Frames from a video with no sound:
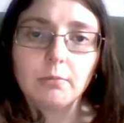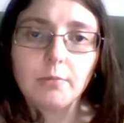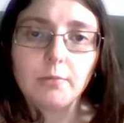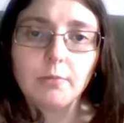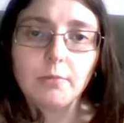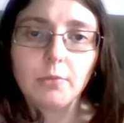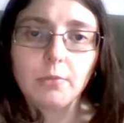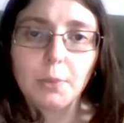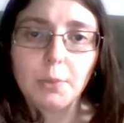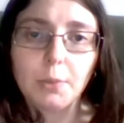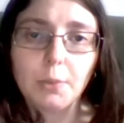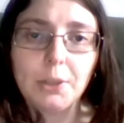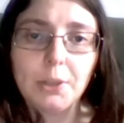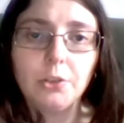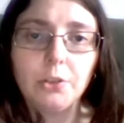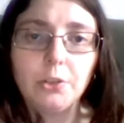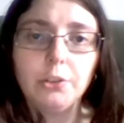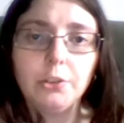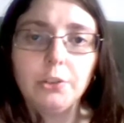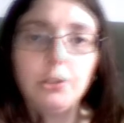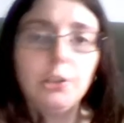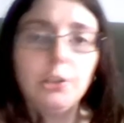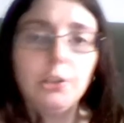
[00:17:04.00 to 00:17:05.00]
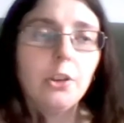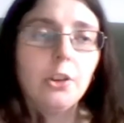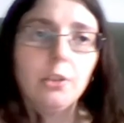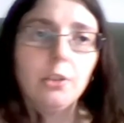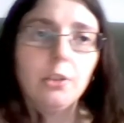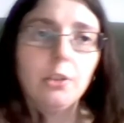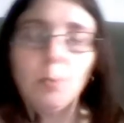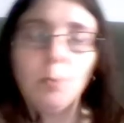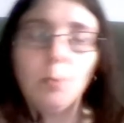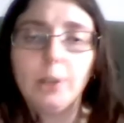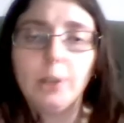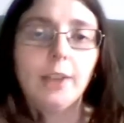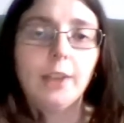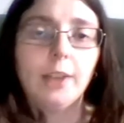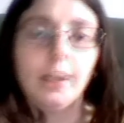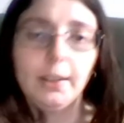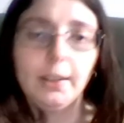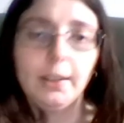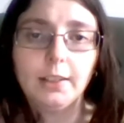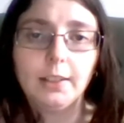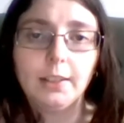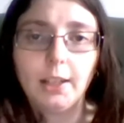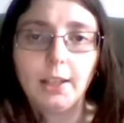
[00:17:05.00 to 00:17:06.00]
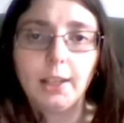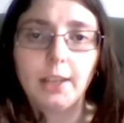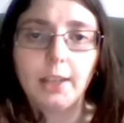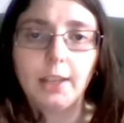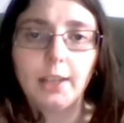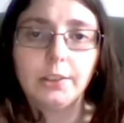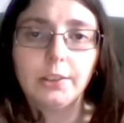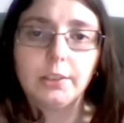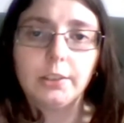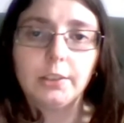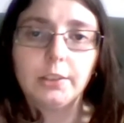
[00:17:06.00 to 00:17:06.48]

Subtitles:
because you don't know one day to the next